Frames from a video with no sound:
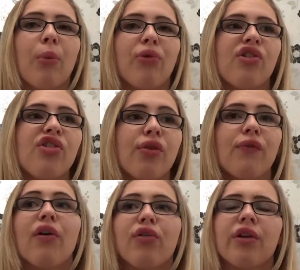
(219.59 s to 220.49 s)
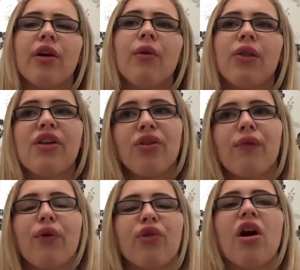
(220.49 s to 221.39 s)
Obviously she's the first girl and he's the
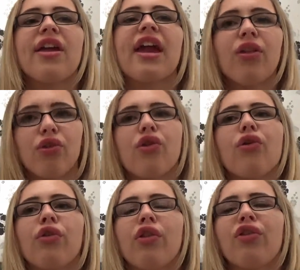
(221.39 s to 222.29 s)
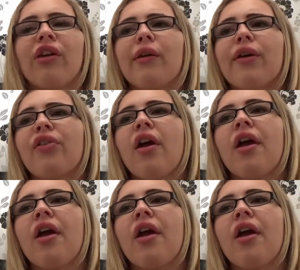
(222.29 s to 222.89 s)
first guy you get introduced to the series,